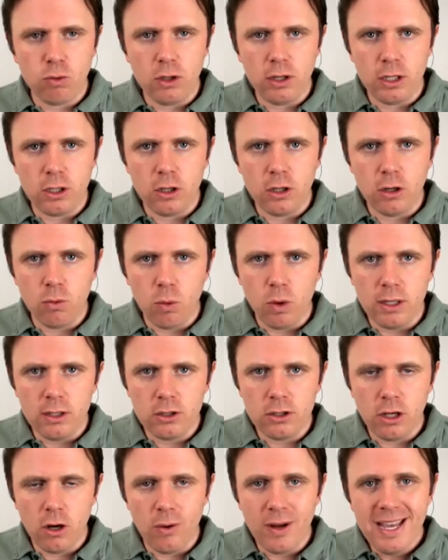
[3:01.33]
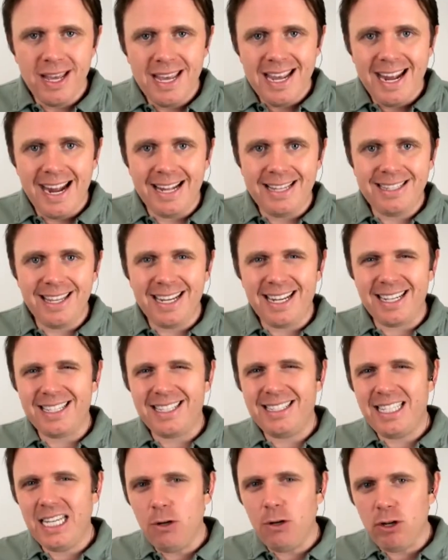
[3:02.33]
a really good one. So it's like a
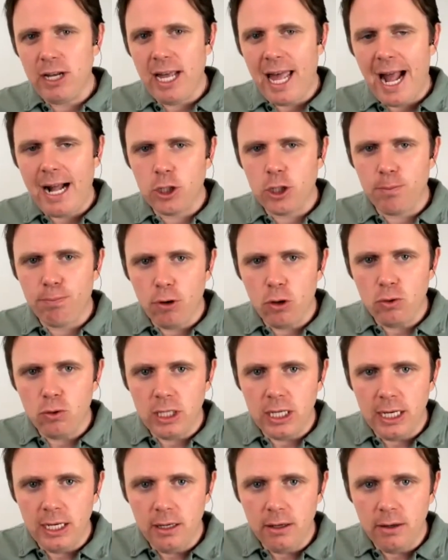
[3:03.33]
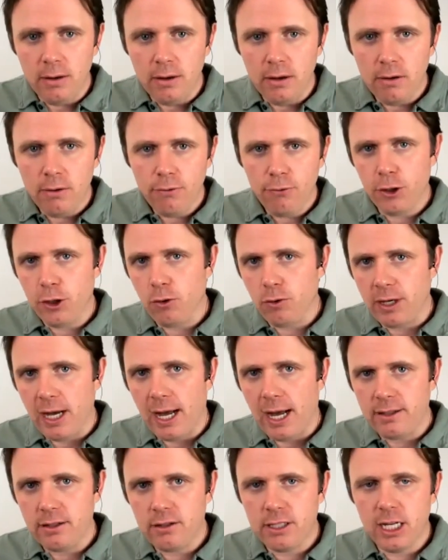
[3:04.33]
C reactive protein for your
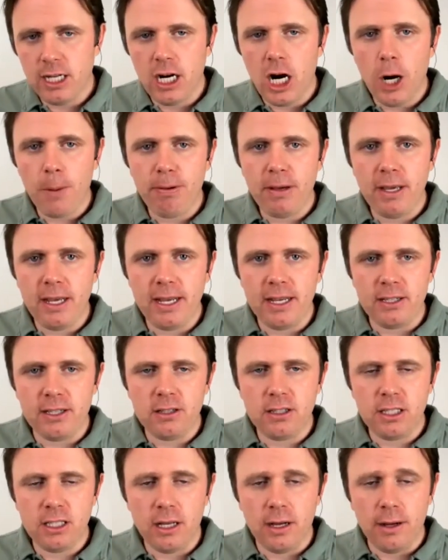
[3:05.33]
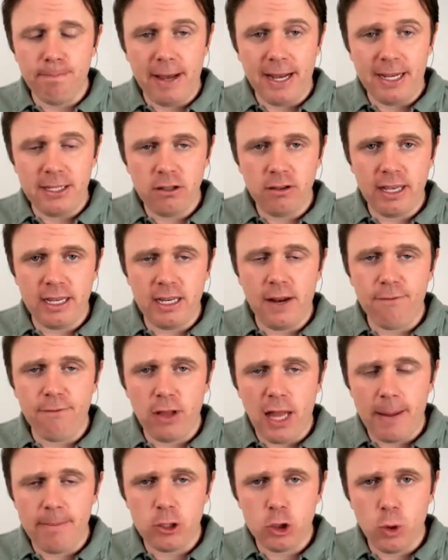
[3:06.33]
gut. CRP is basically an
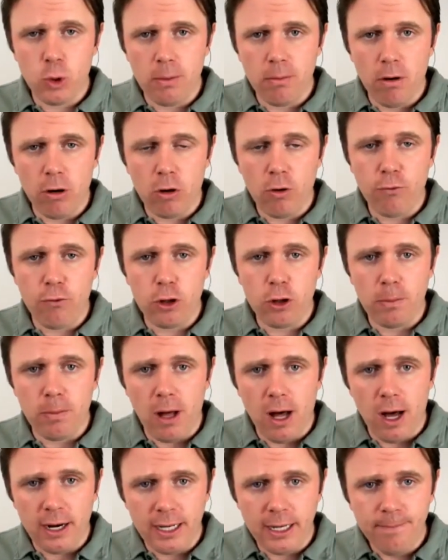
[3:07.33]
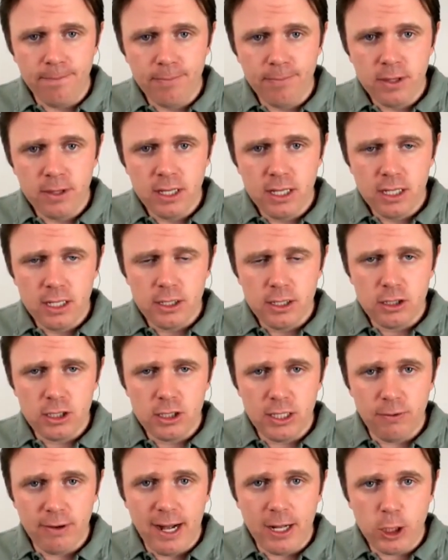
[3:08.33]
inflammatory marker for the body.
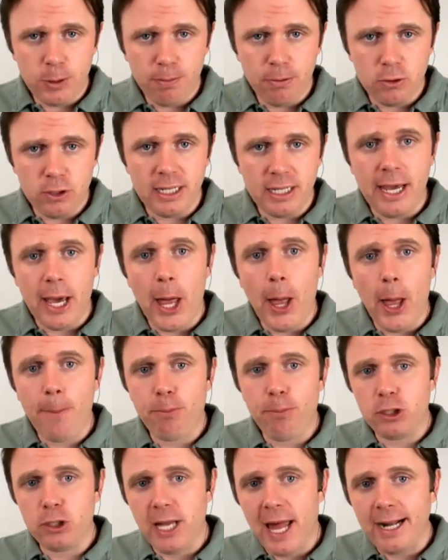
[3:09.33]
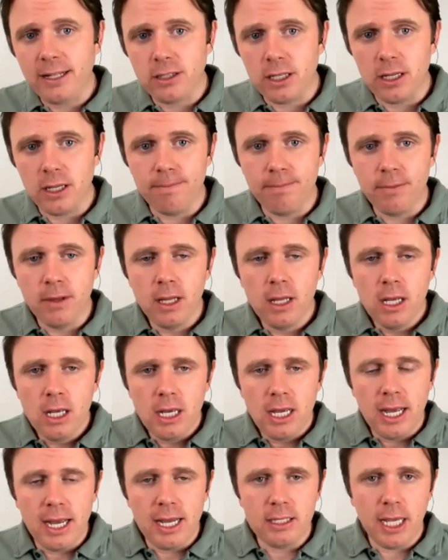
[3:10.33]
C-reactive protein, calprotectin,
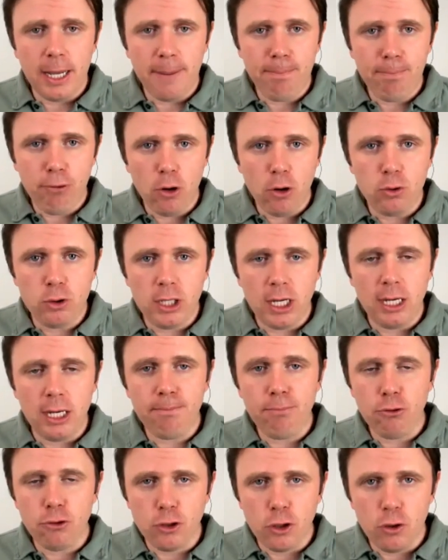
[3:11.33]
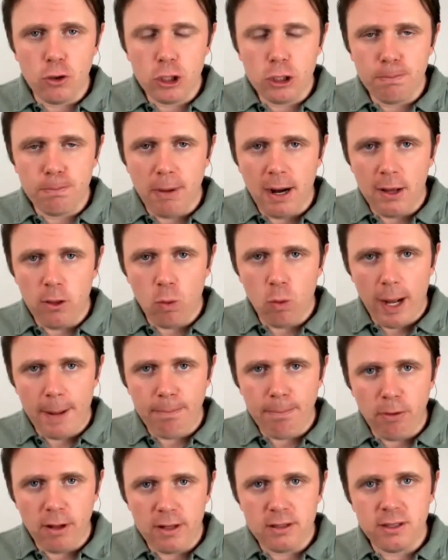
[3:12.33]
is a protein produced by the white
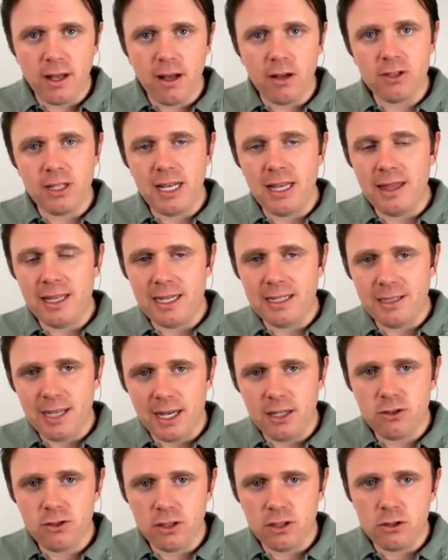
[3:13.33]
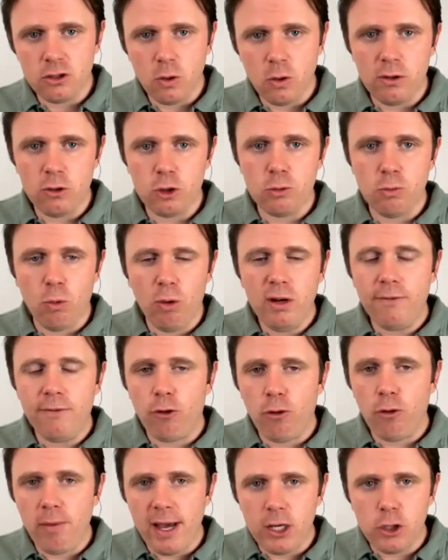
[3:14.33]
blood cells in the intestine. So when there's more
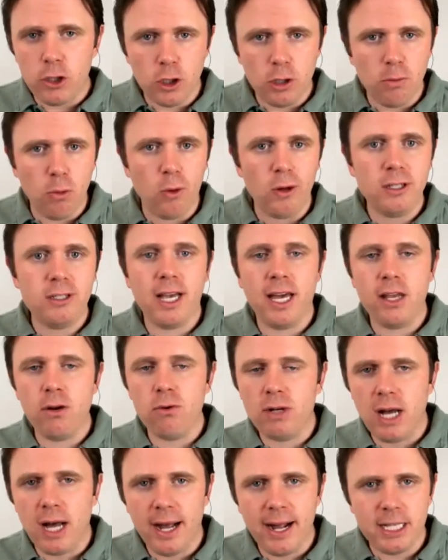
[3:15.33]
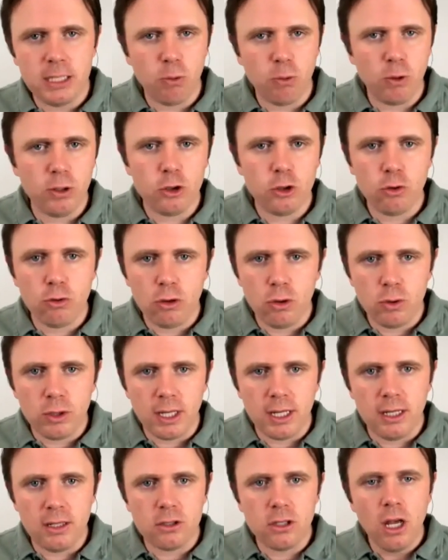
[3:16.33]
inflammation, more cytokines, more
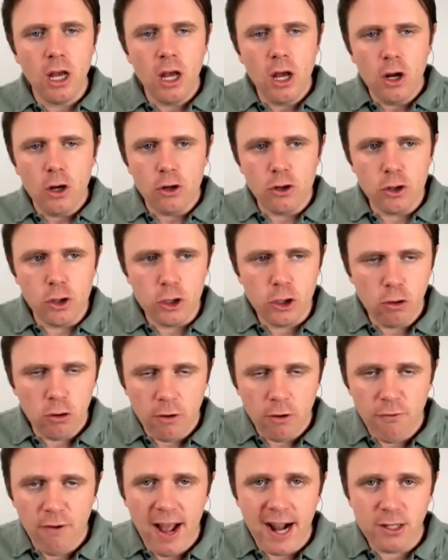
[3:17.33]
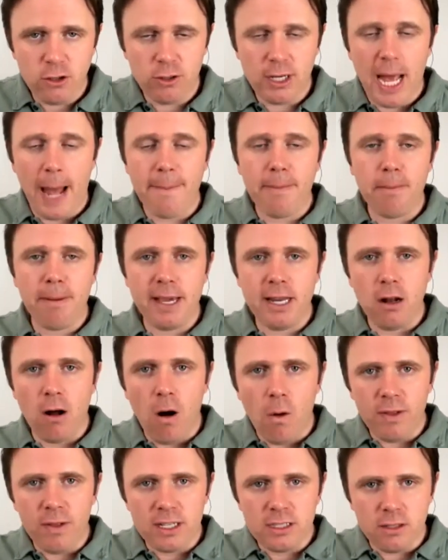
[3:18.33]
interleukins, nuclear factor kappa beta,
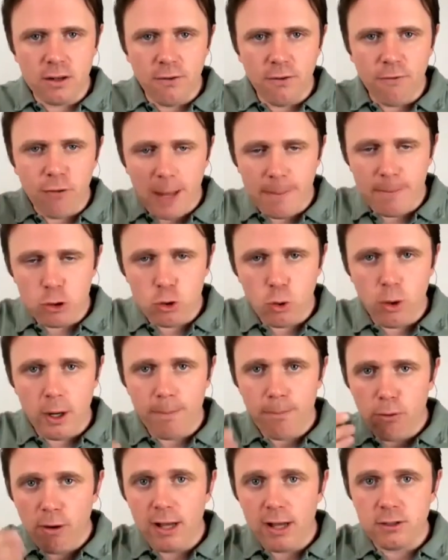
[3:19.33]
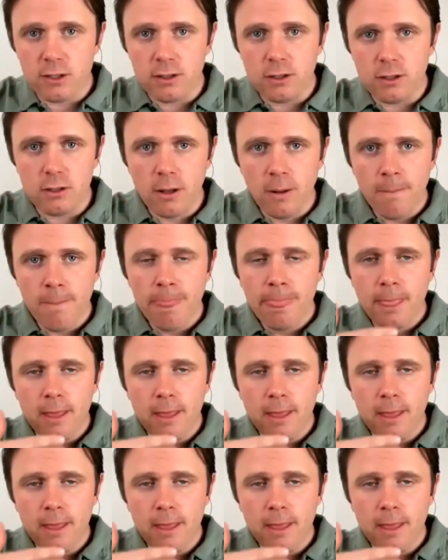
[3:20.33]
all these inflammatory presence,